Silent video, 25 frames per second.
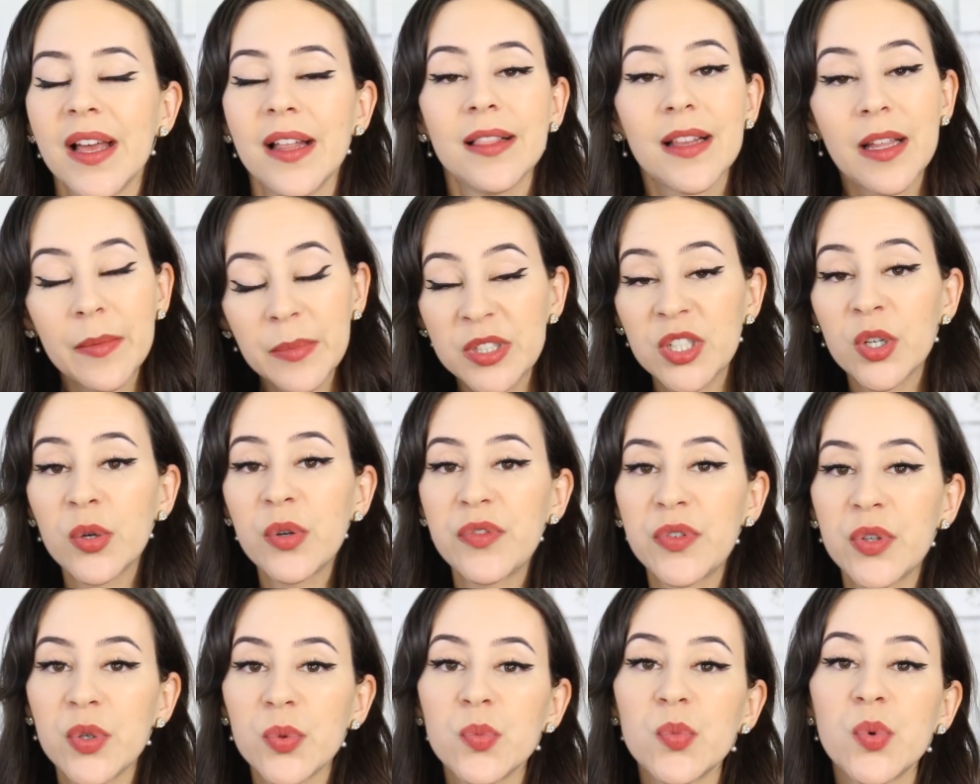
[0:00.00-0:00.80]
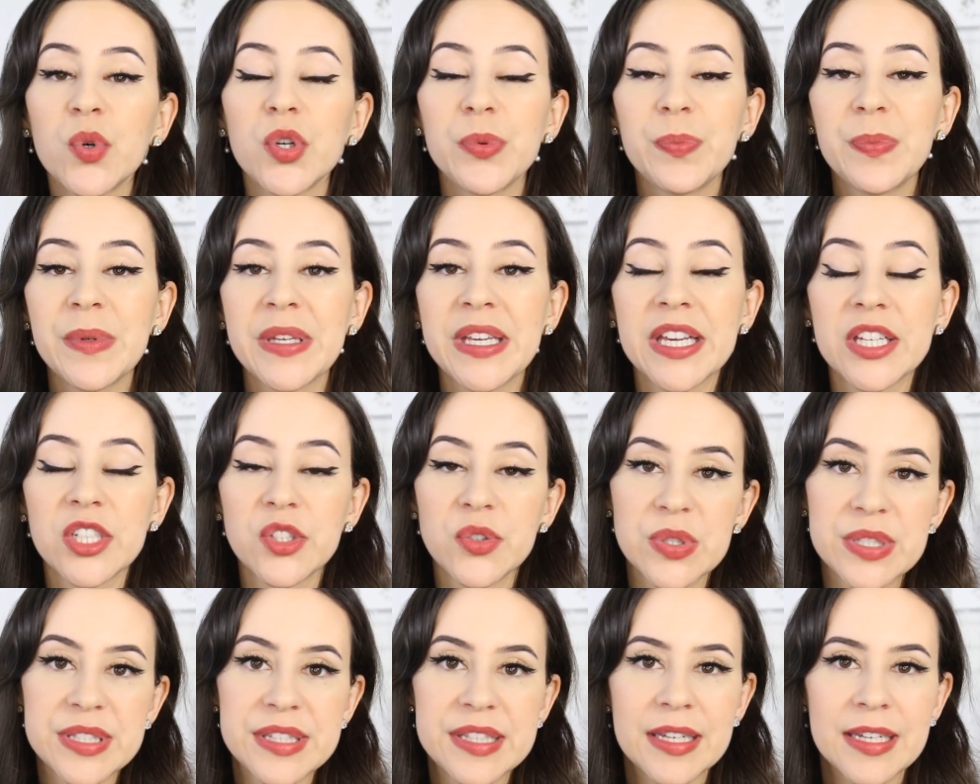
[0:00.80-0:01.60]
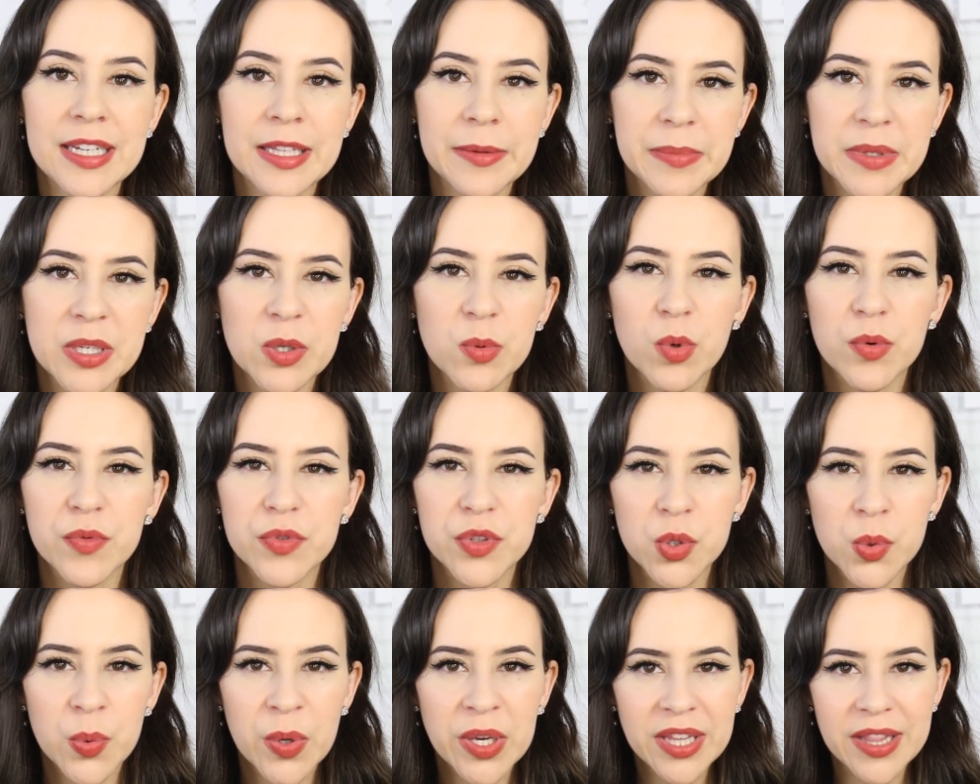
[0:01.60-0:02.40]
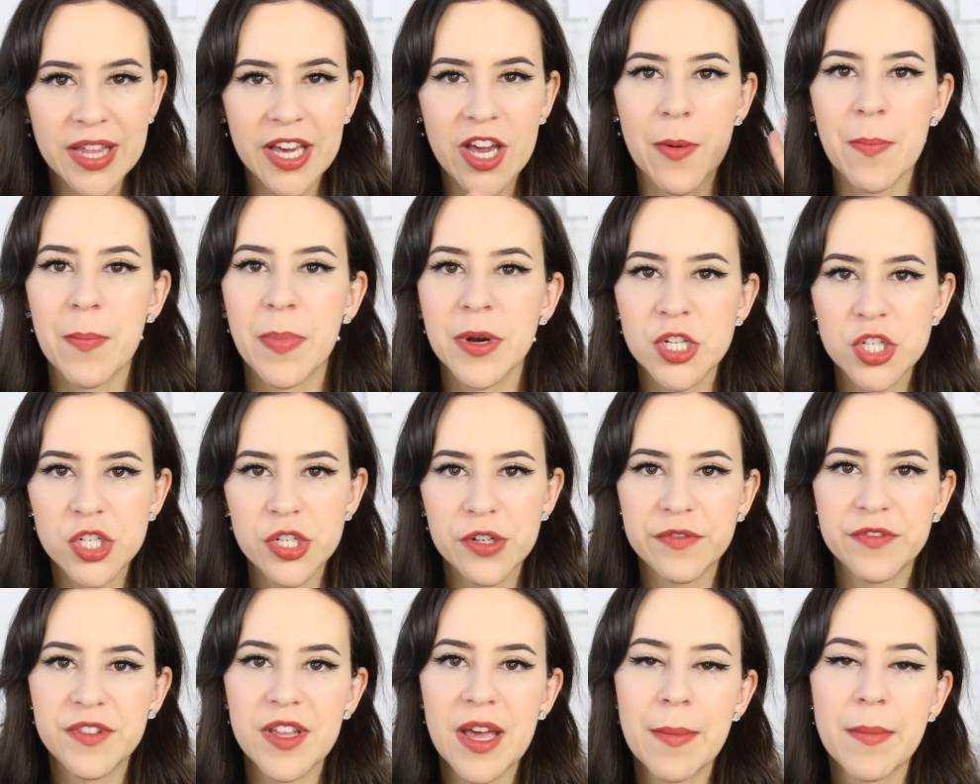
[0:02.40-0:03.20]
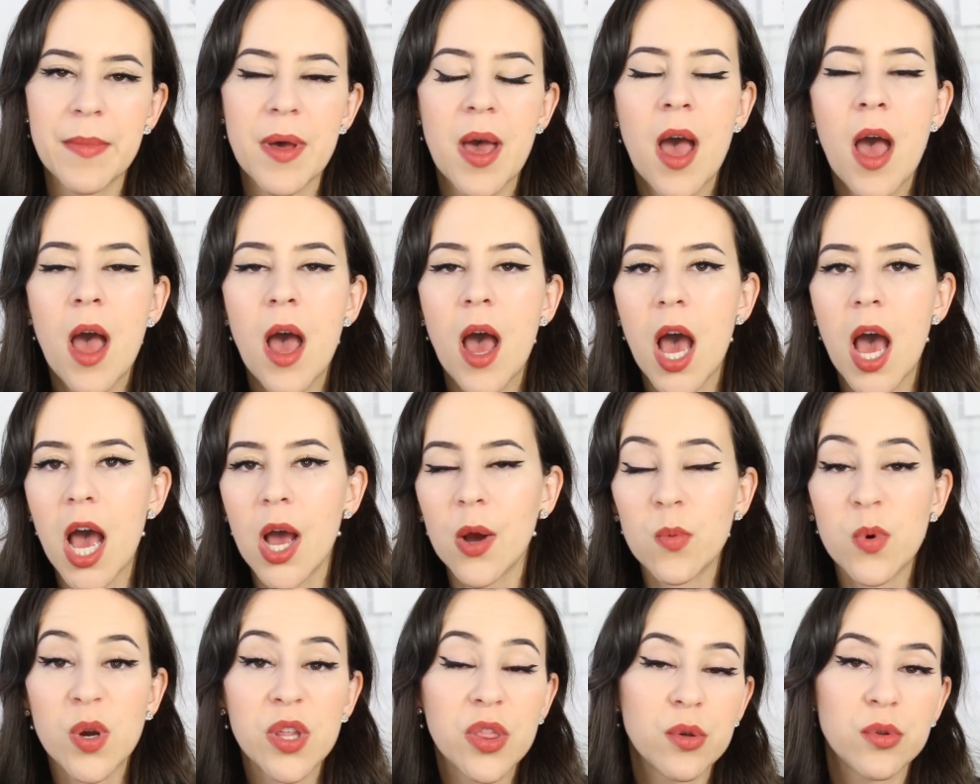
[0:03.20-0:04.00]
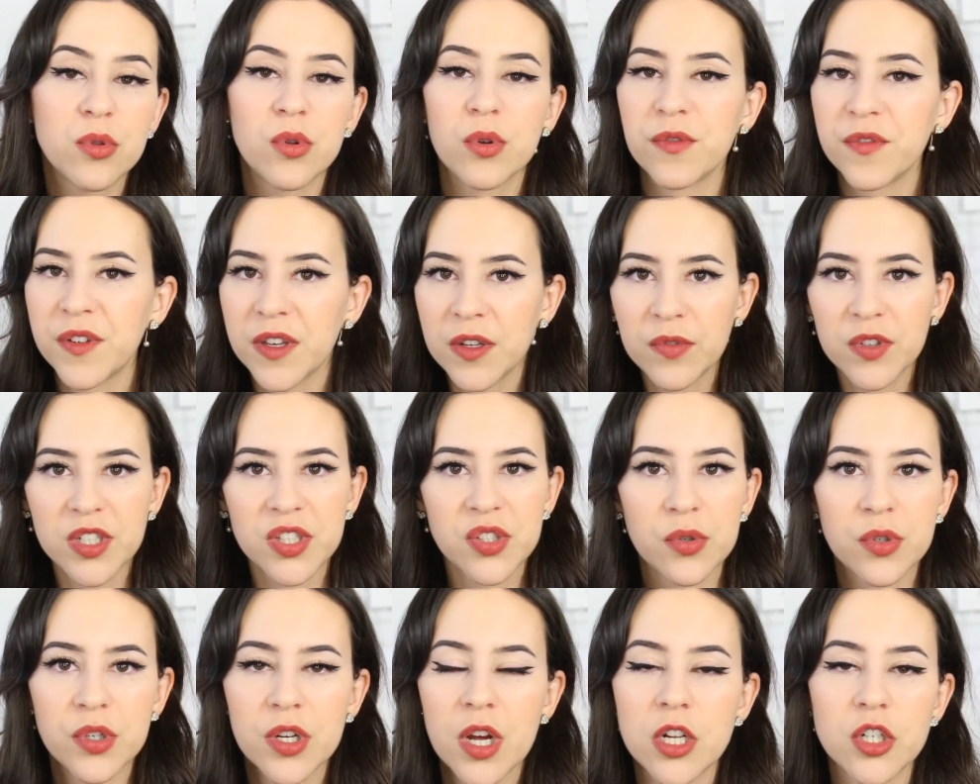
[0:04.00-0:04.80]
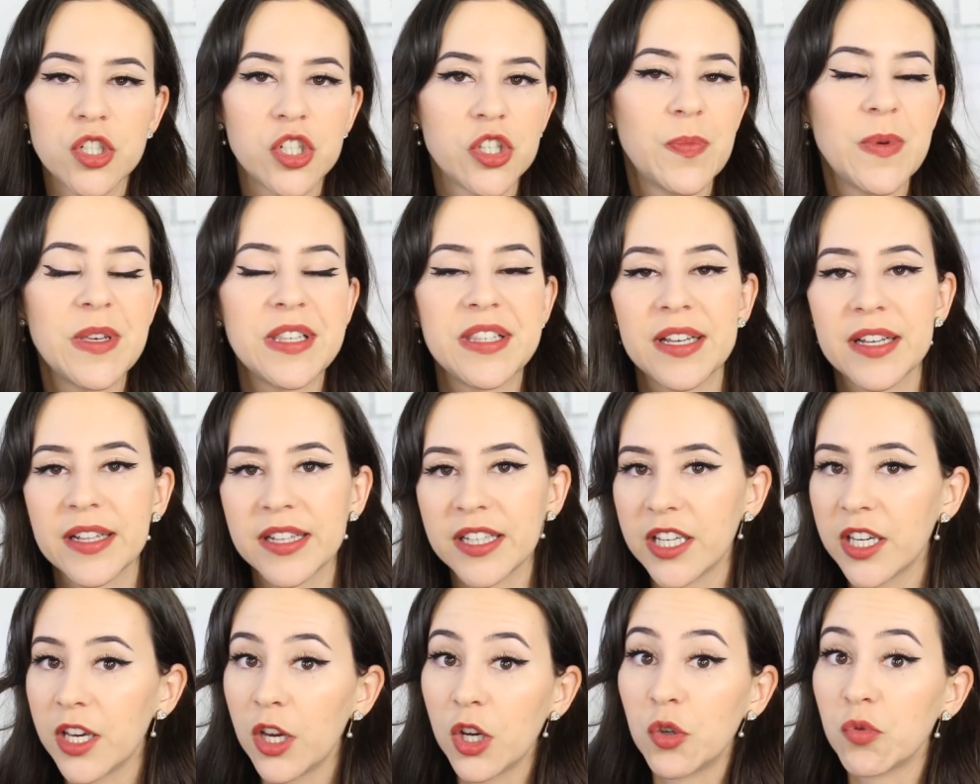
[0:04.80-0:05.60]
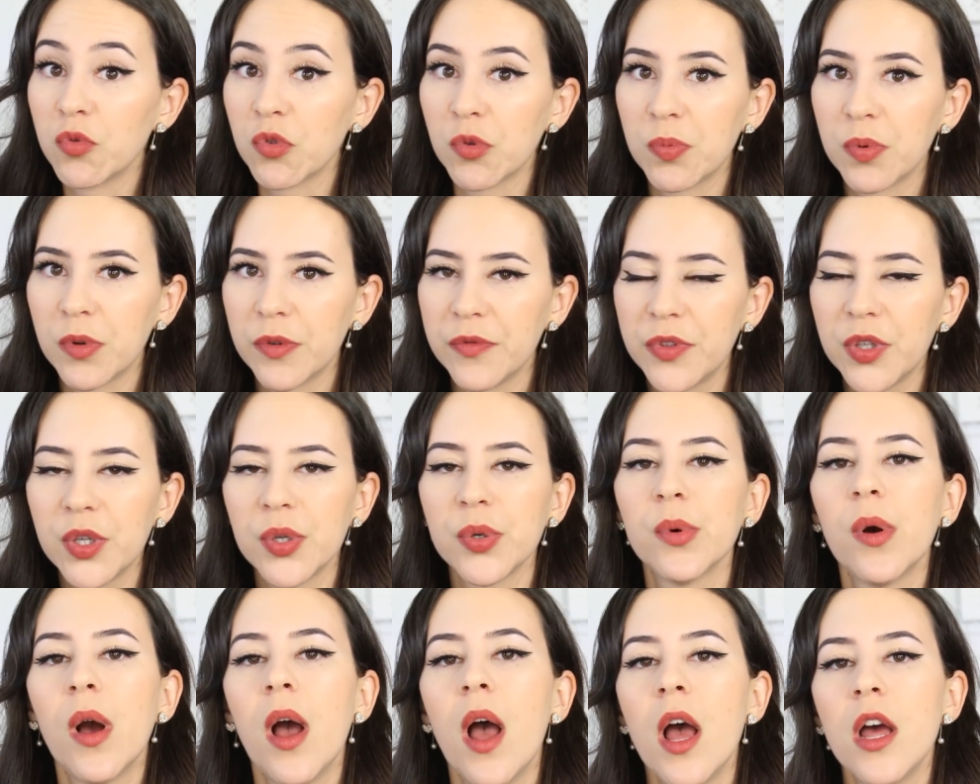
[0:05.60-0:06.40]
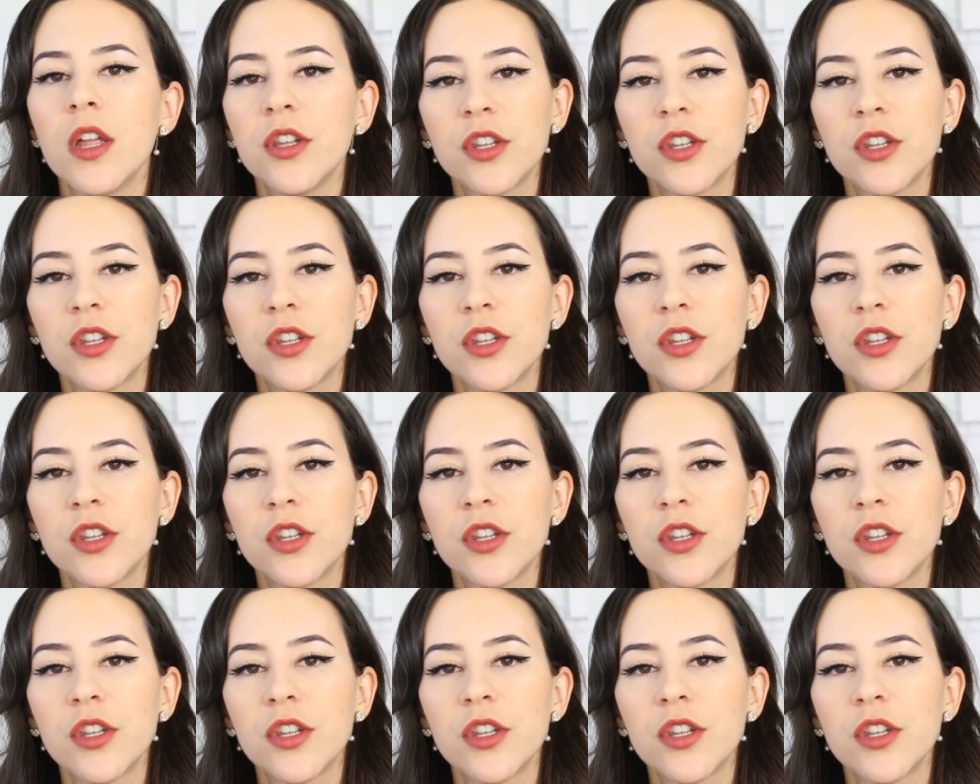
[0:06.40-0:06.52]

Let me know if you would be interested in me reviewing like a bunch of them, whether they're favorites or not, just basically a group review.